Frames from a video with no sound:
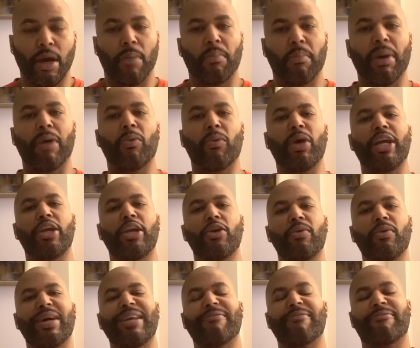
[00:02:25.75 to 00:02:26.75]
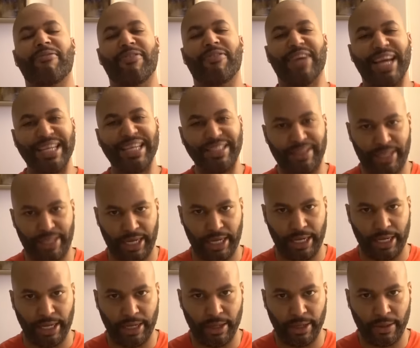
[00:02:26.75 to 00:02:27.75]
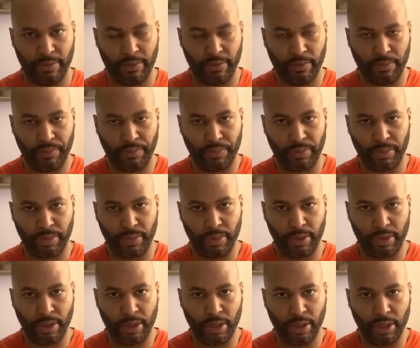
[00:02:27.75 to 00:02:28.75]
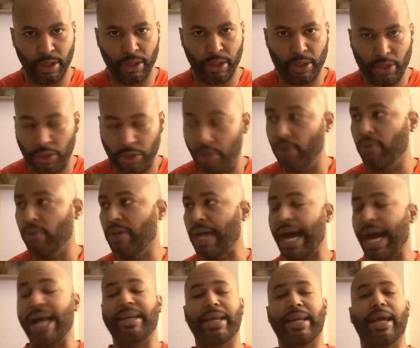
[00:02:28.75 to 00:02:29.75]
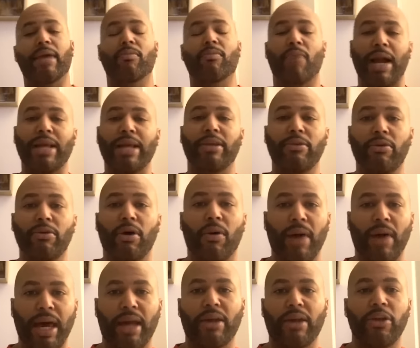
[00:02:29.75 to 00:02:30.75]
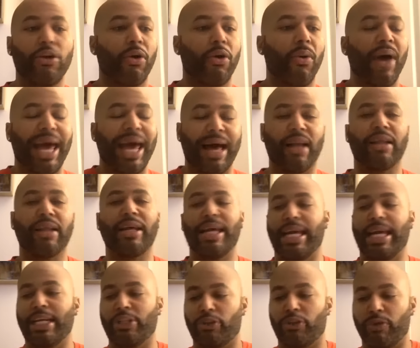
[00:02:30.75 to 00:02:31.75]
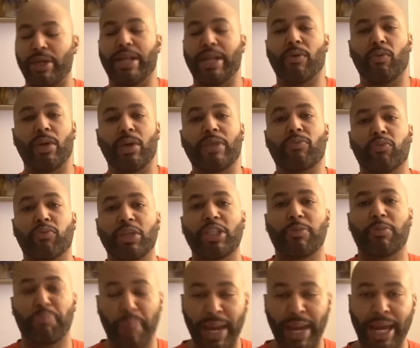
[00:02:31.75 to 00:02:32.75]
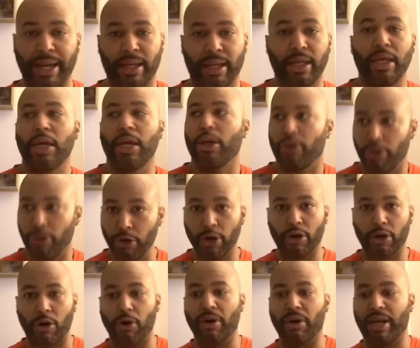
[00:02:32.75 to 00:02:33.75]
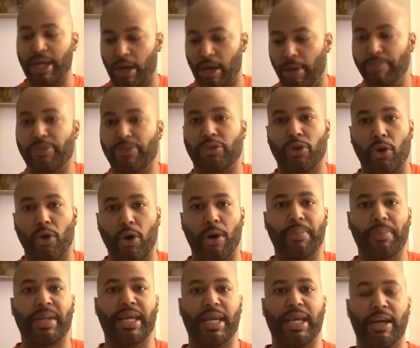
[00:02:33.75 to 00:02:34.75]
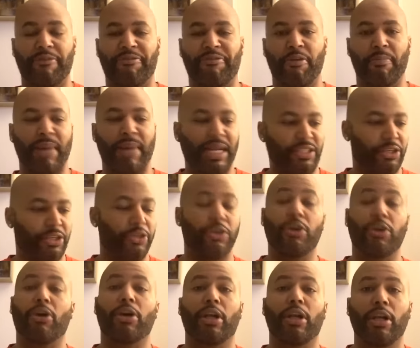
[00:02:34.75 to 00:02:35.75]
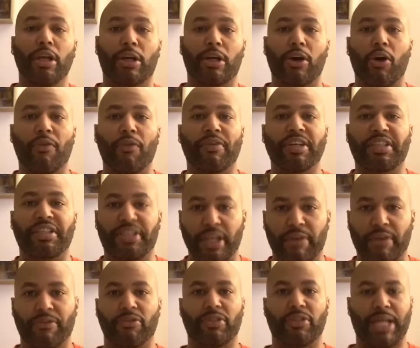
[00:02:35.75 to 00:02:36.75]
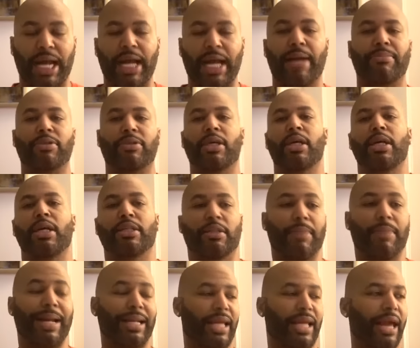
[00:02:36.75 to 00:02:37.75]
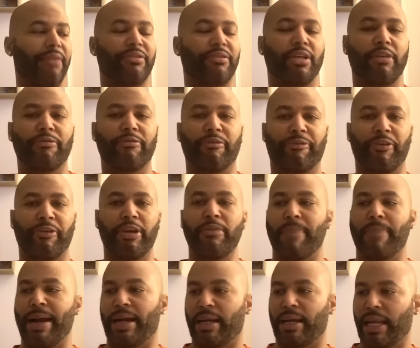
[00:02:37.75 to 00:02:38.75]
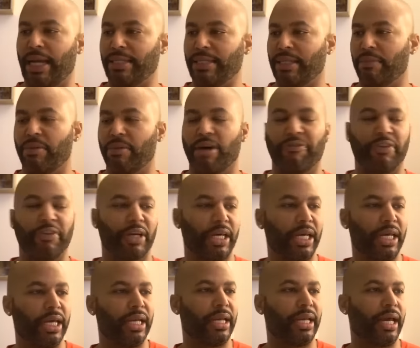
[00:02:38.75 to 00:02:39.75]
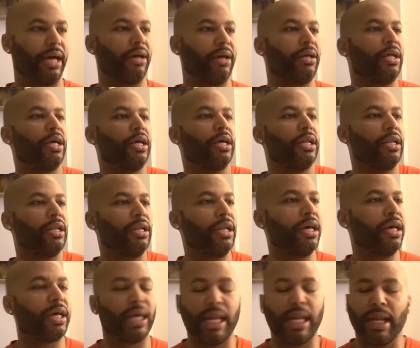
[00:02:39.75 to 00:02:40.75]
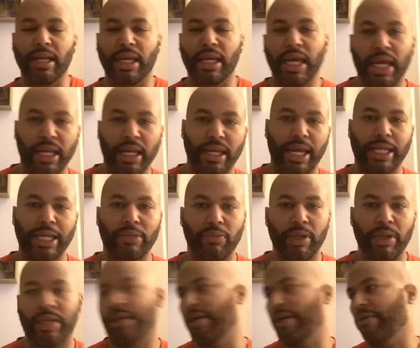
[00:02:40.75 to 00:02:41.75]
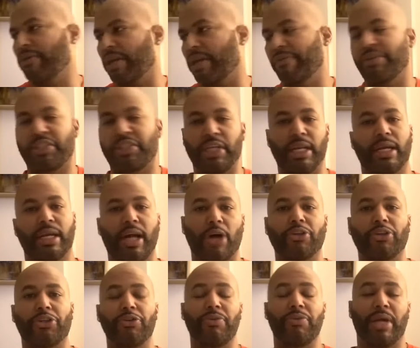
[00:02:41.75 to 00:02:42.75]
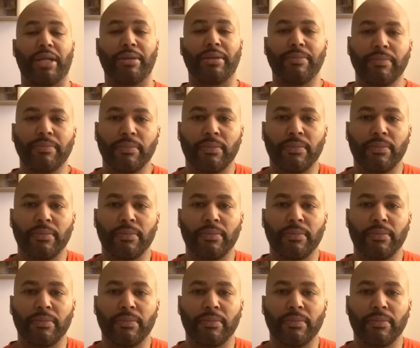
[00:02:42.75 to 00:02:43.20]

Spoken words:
But when you invest in it, you goddamn right, you're gonna handle it. You're gonna handle it and treat it with respect. You're going to absorb the information. You're going to look over it several times. Somebody gave it to you for free, you might glance at that motherfucker here and there, look at it again next week. You don't give a shit. It didn't cost you nothing.